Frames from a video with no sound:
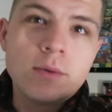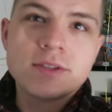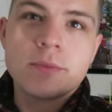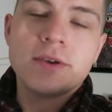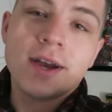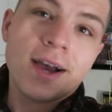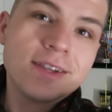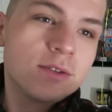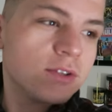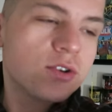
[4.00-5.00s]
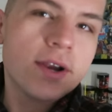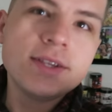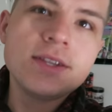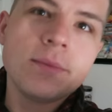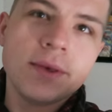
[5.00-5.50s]
What's up, you guys? So it's
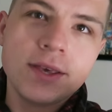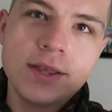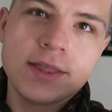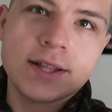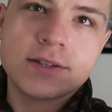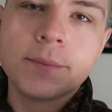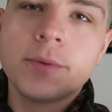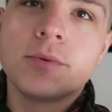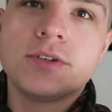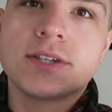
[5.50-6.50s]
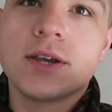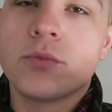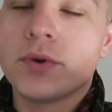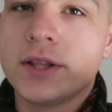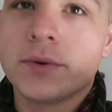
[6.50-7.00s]
crazy to me that some people just get
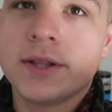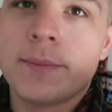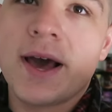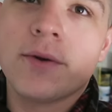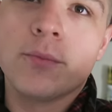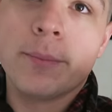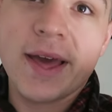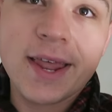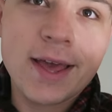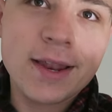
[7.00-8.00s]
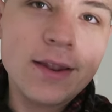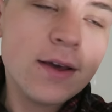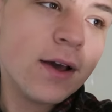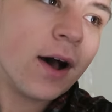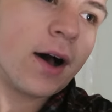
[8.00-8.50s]
really, really bad bedhead.
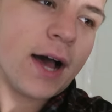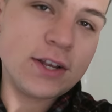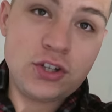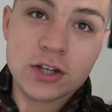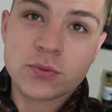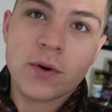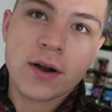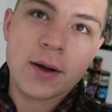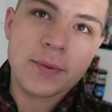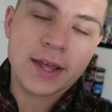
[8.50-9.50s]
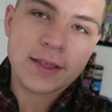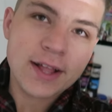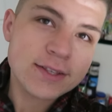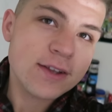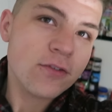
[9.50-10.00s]
I just woke up and like
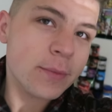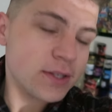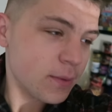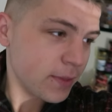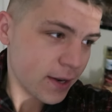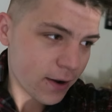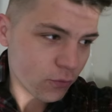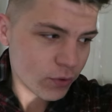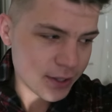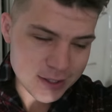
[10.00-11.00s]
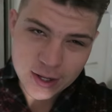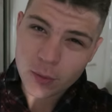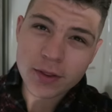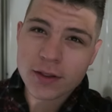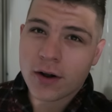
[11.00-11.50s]
that's never been something that I've really
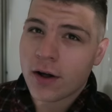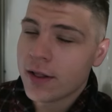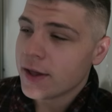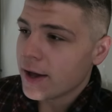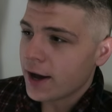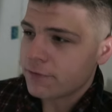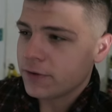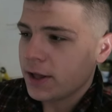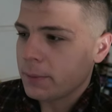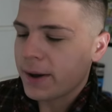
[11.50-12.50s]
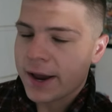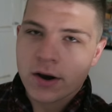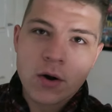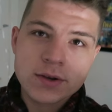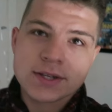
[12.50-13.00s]
dealt with at all. I feel like my
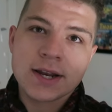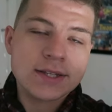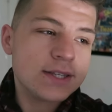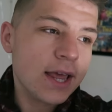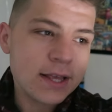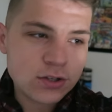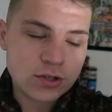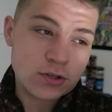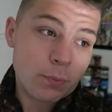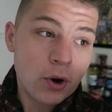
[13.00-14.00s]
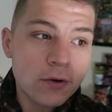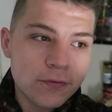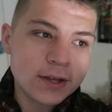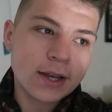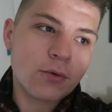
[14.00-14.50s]
hair always kind of stays just
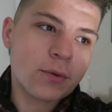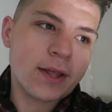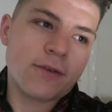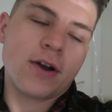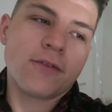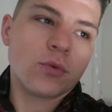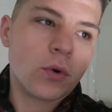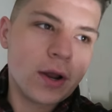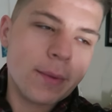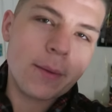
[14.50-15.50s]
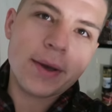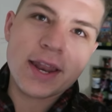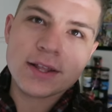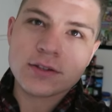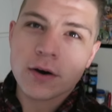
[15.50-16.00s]
perfect. I don't really ever have to worry about bedhead.